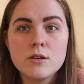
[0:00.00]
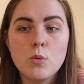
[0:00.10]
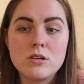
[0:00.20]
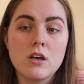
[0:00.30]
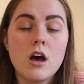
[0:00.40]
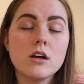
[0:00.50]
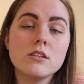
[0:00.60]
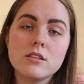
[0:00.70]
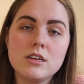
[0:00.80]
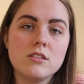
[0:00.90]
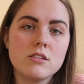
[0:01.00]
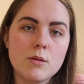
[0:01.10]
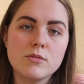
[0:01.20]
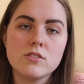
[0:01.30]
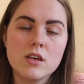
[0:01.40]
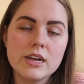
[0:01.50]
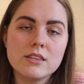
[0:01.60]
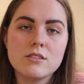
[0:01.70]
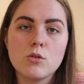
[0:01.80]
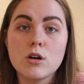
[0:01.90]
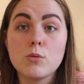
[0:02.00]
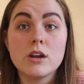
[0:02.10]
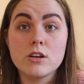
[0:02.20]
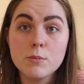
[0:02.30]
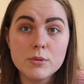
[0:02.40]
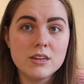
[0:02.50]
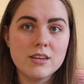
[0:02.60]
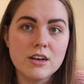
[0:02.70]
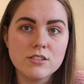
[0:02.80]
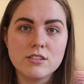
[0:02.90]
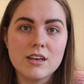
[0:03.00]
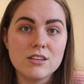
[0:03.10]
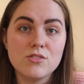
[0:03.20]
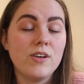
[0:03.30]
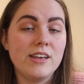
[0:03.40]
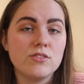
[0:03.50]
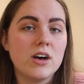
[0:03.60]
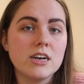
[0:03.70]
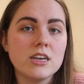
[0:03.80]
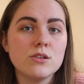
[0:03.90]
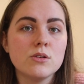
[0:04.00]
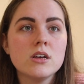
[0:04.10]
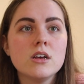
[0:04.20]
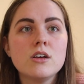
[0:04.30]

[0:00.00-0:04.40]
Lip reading: what's on these types of sites or what a company tells us as face value